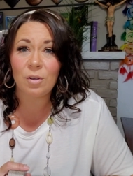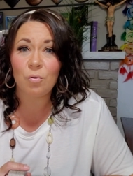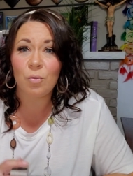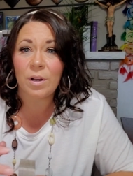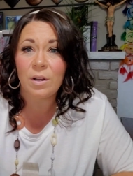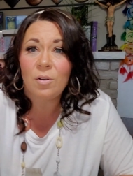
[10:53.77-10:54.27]

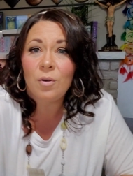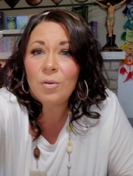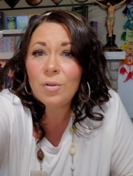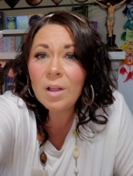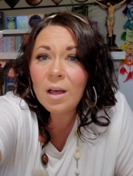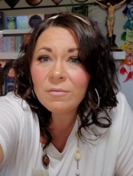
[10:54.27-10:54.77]

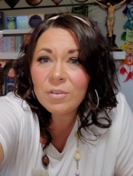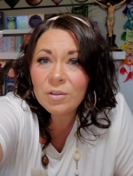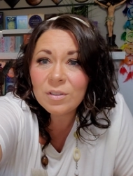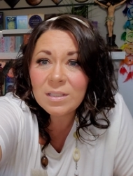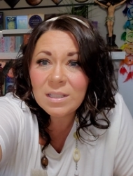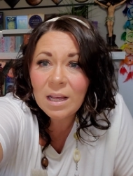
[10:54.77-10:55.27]
critical of
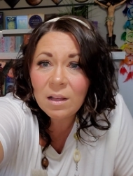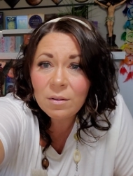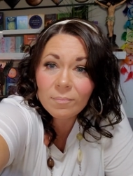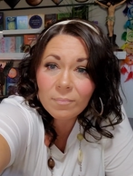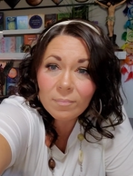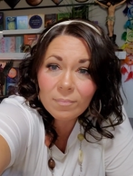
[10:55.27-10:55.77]

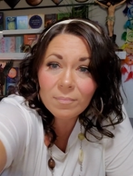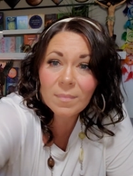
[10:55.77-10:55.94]
yourself,